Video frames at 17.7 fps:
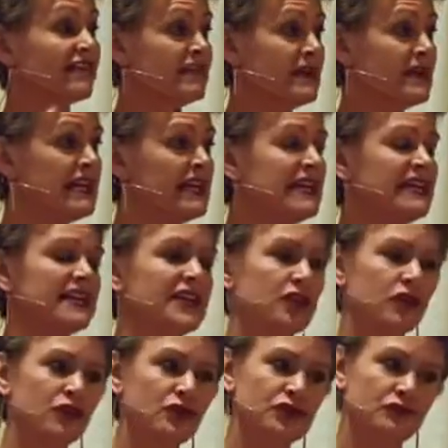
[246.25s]
of me and
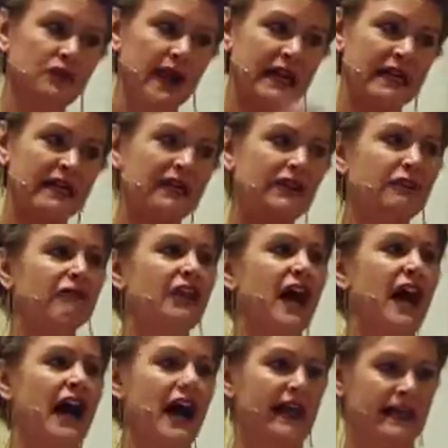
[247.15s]
who's ready to
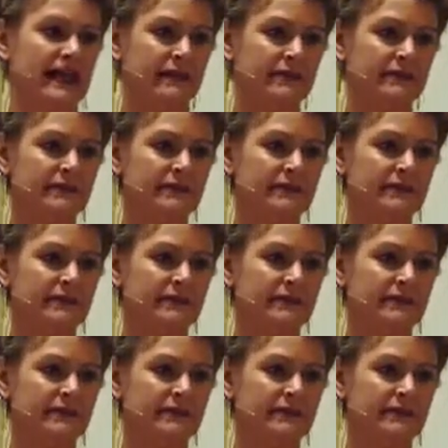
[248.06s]
fly,